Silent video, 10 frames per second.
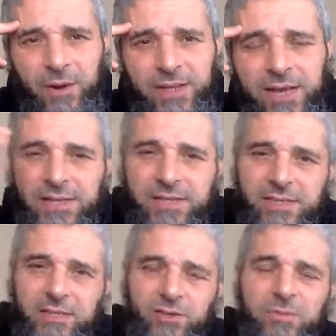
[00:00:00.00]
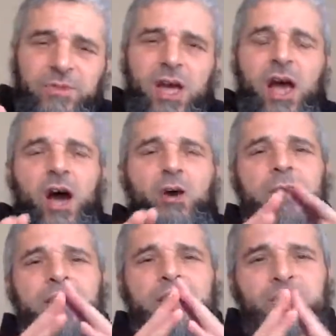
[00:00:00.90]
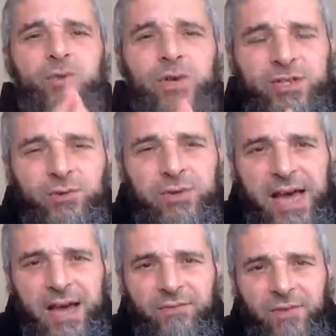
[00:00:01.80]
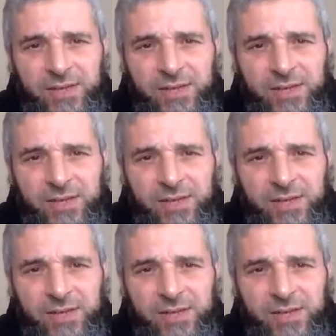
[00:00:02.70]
Right. This is in terms. How many surahs do we have?